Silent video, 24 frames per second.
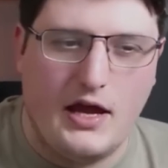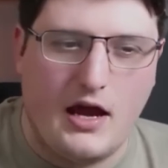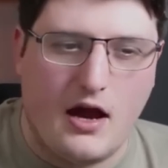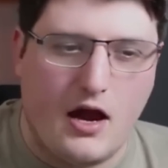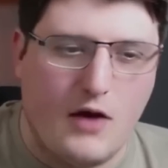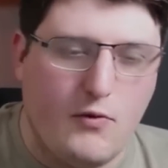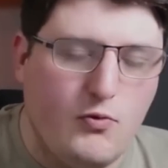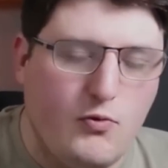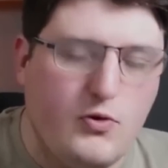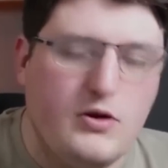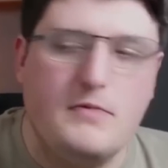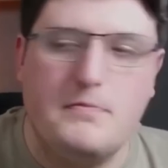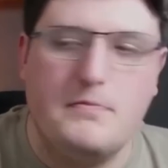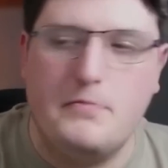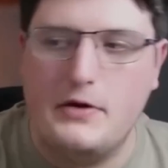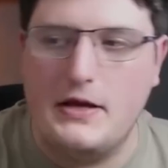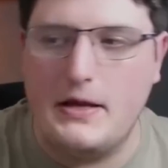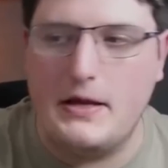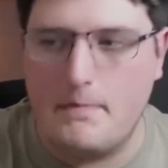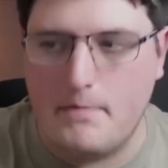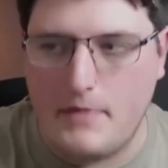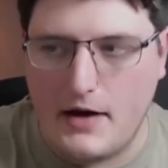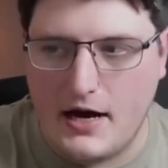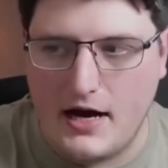I wouldn't put
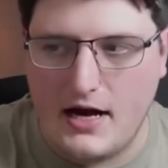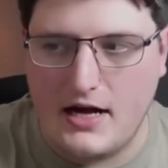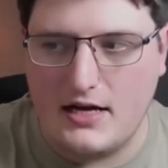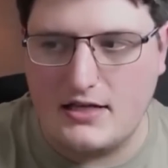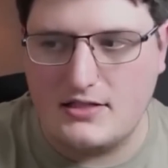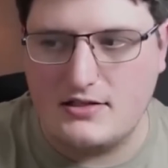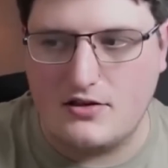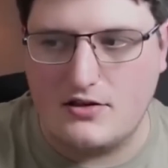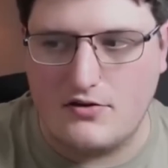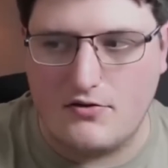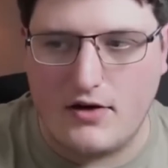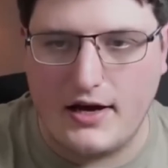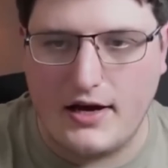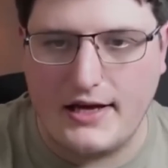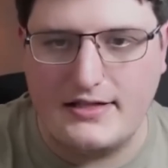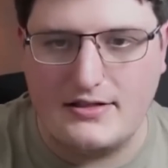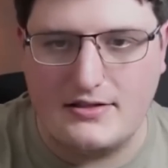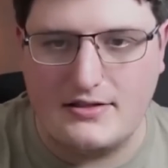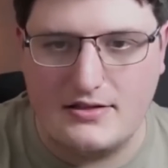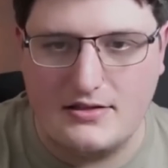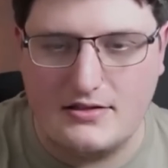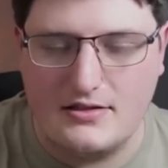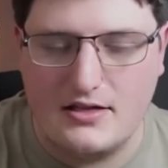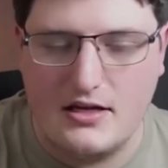it past the
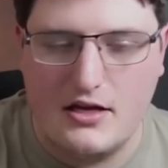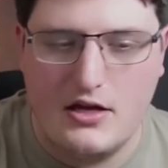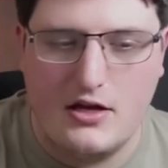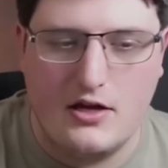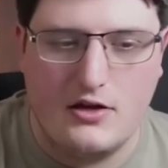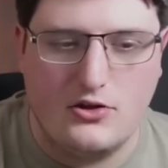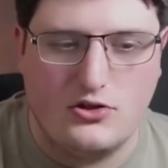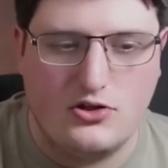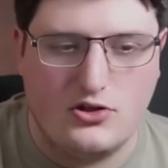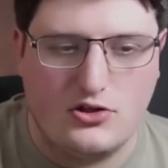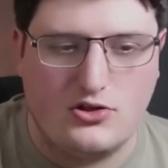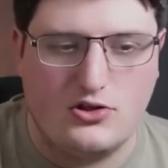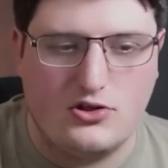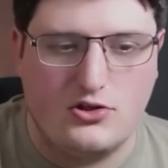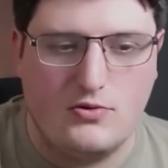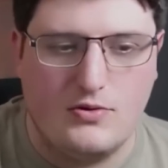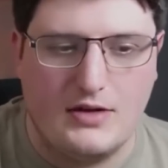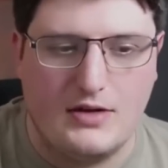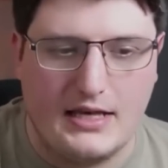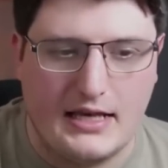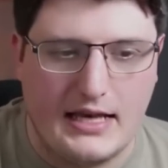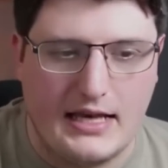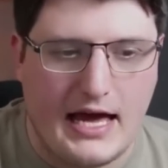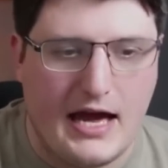writers just to
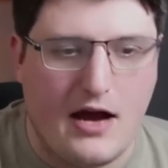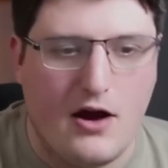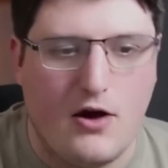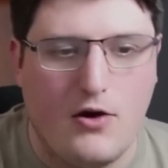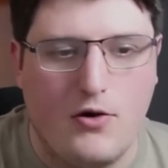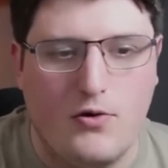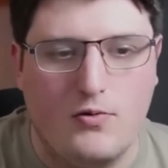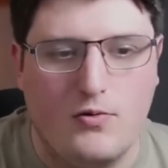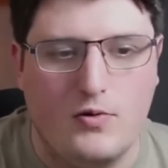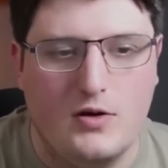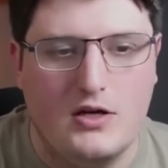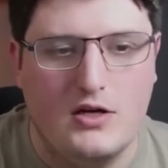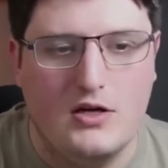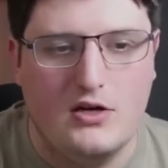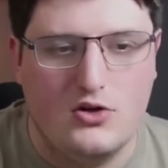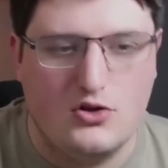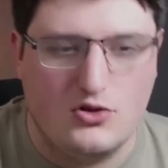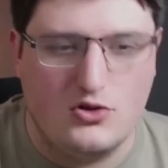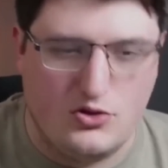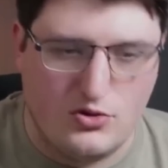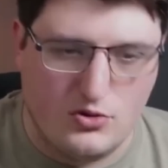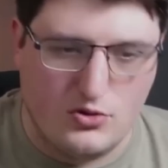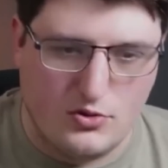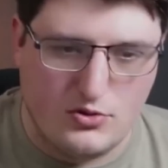allow
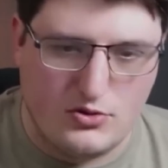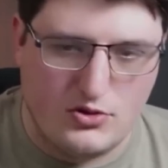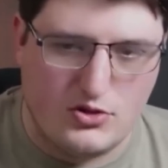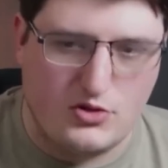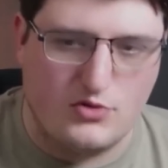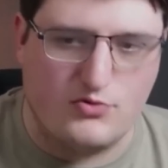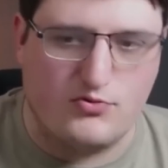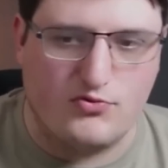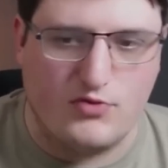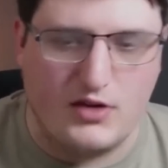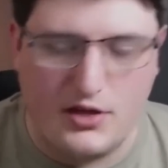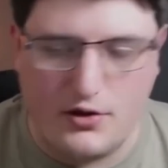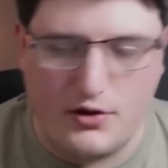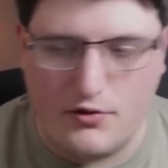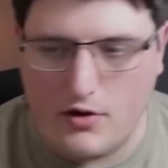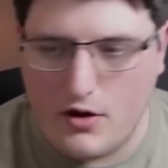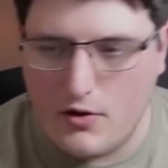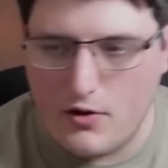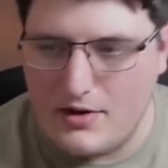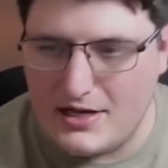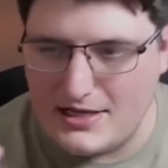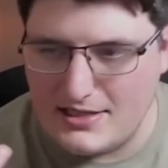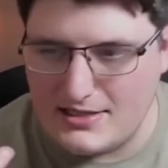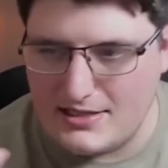Dawn to
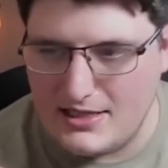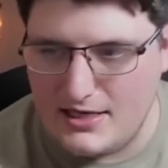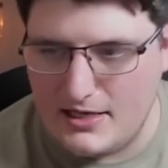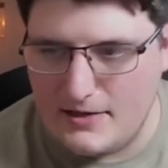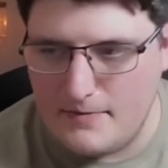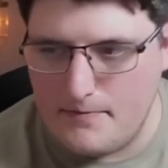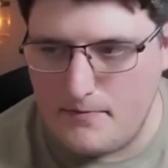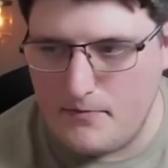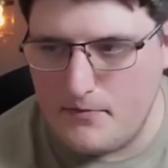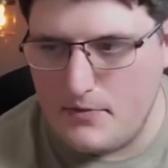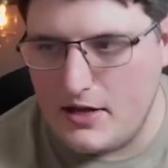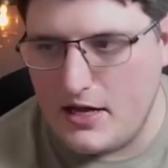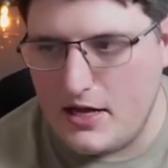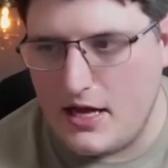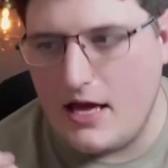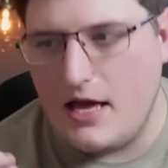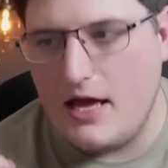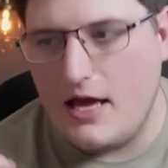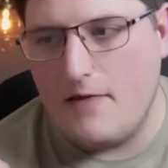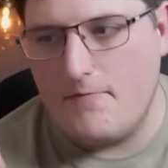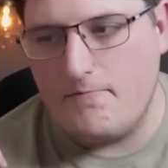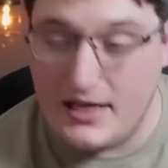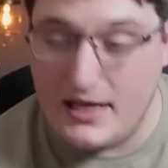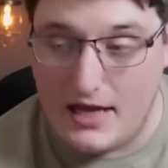regrow his limb.
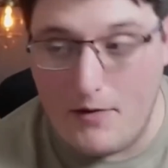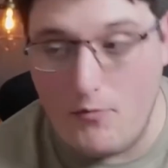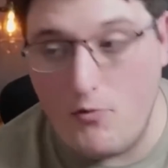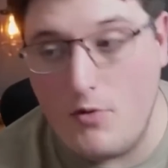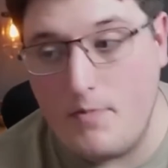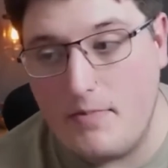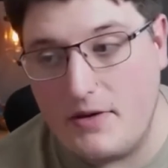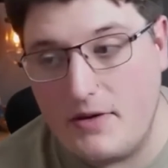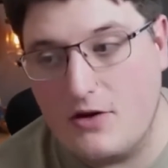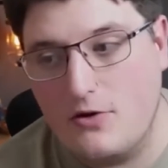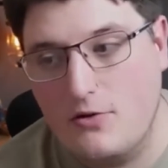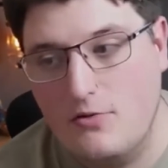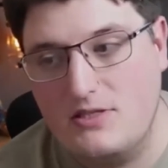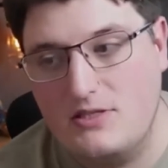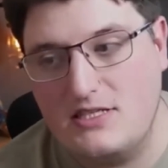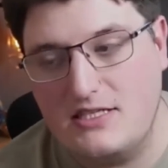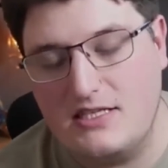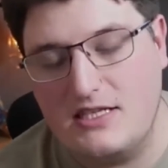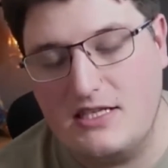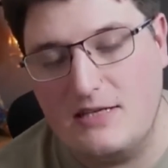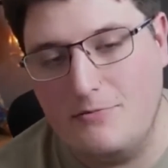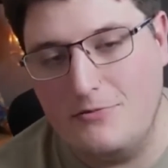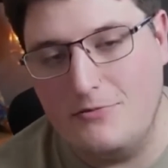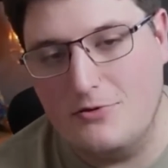Yeah, it would be cool to
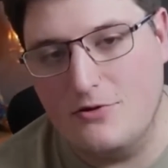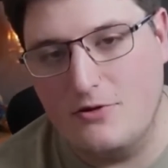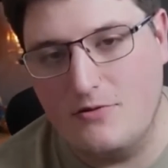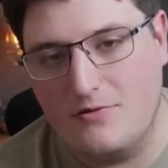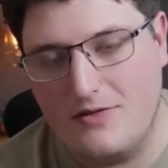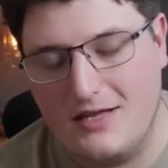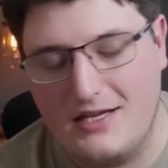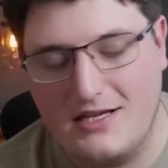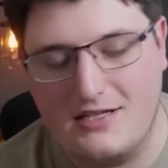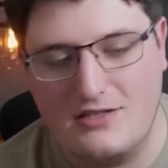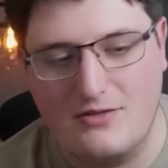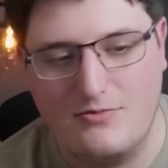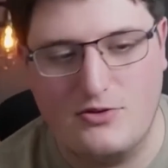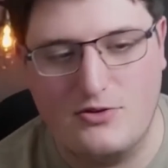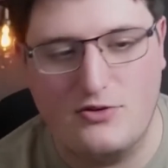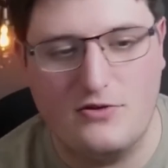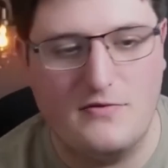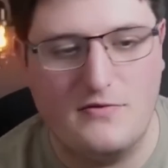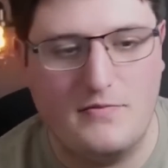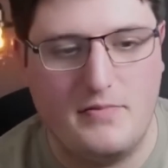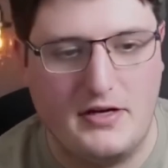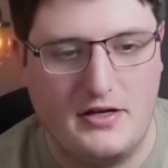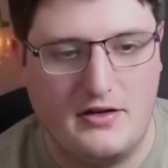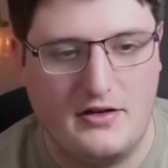see Dawn with like some
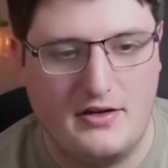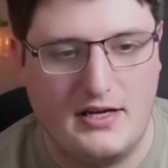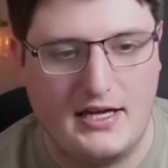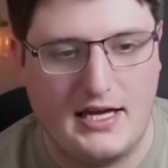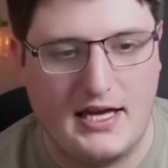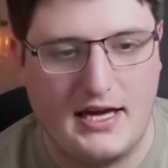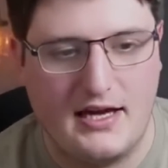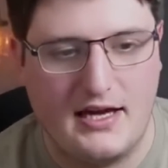sort of bionic